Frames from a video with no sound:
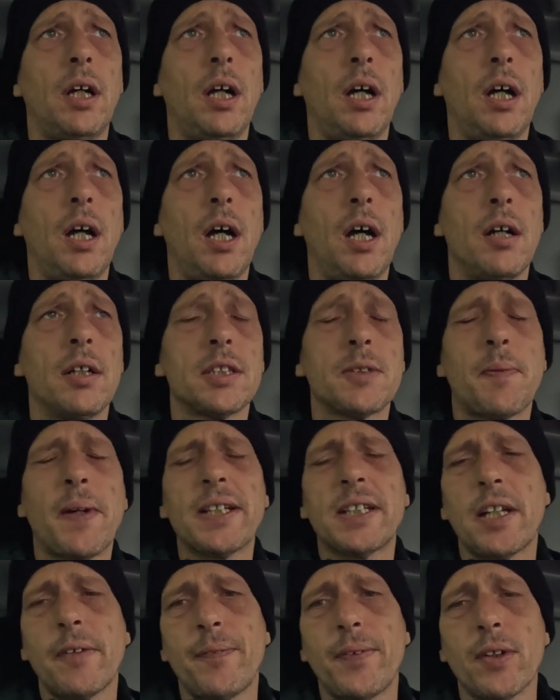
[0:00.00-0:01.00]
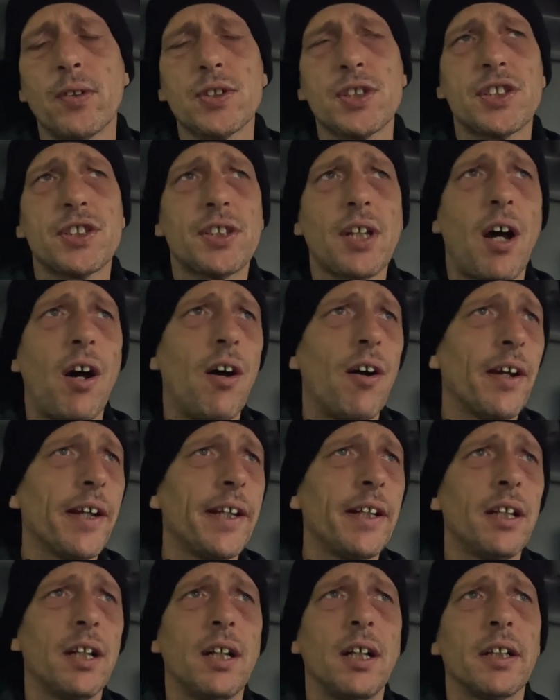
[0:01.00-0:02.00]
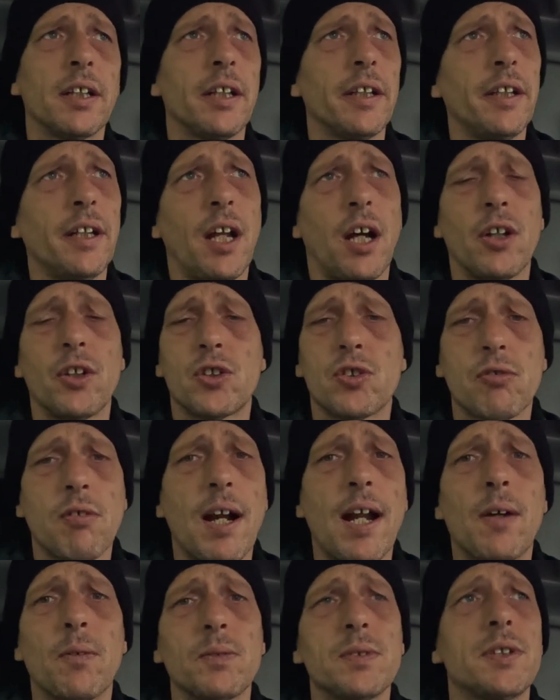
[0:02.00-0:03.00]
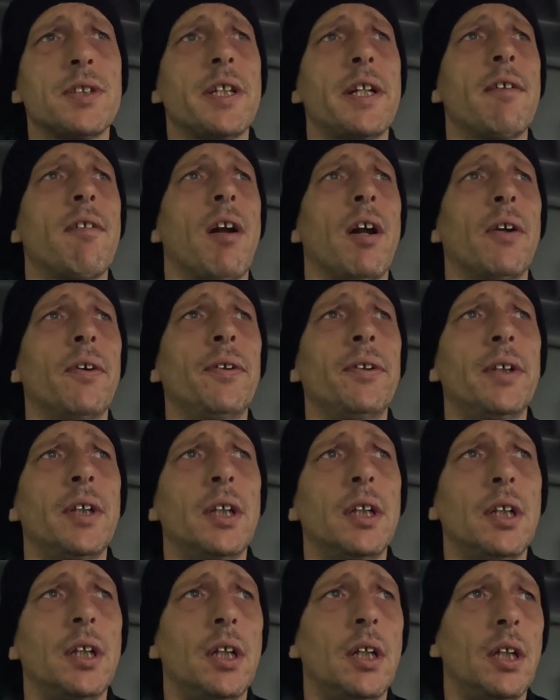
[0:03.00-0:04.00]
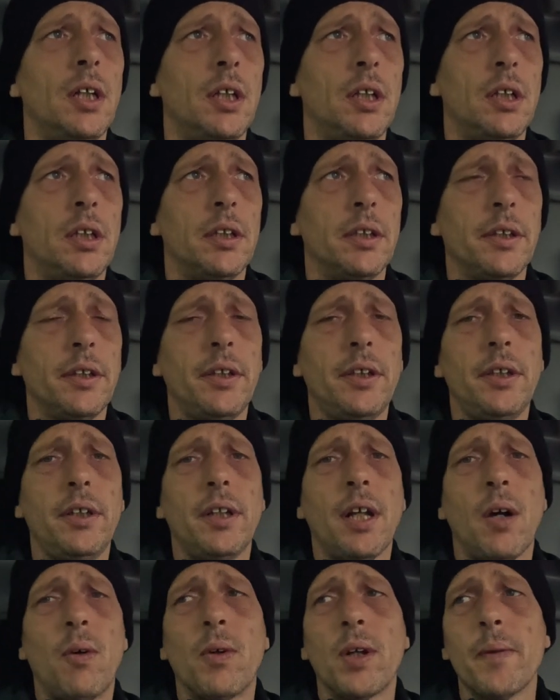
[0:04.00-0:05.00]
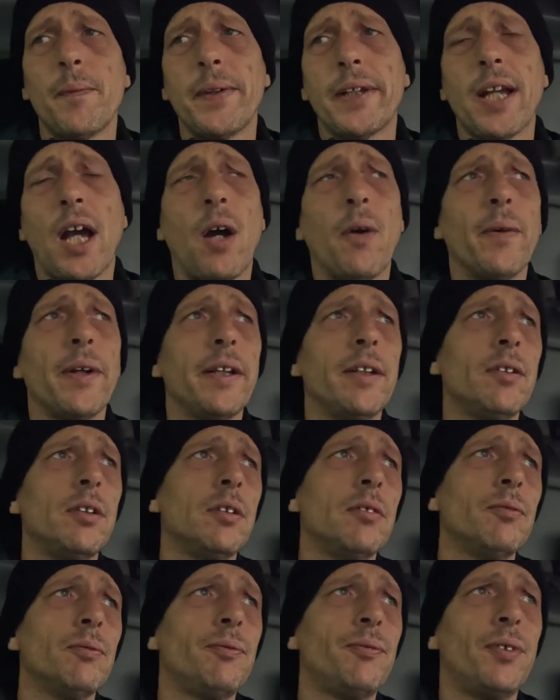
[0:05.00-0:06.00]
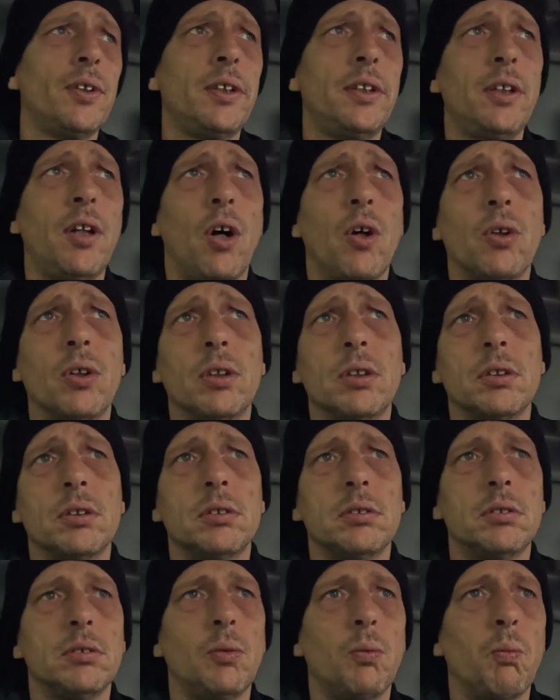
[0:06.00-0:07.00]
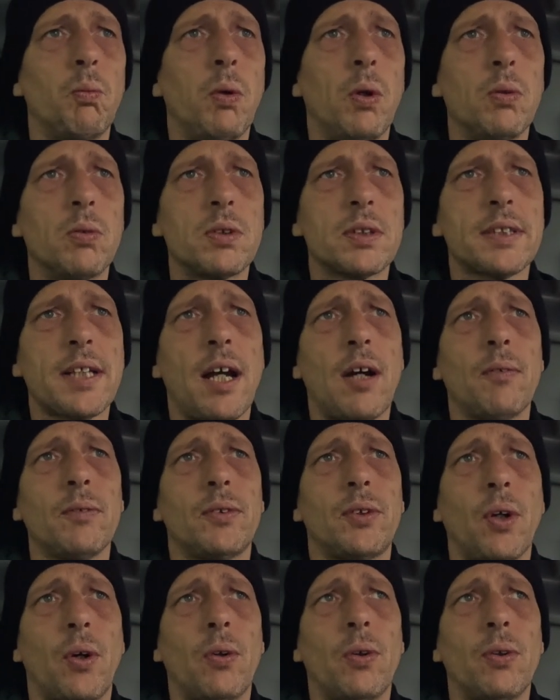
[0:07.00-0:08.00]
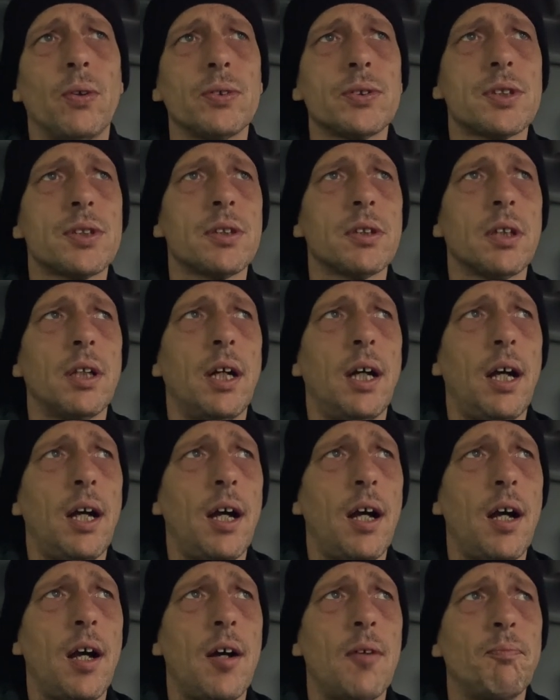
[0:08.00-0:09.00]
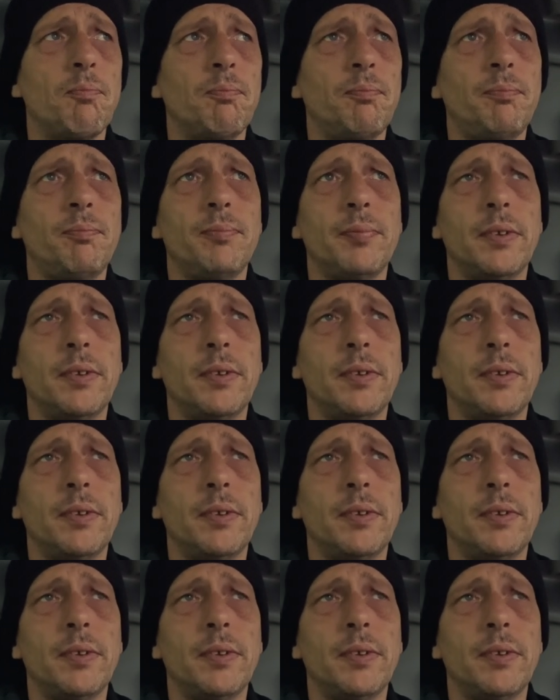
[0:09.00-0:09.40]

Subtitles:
especially if you're starting ground zero. You don't want to be going for long walks outdoors, and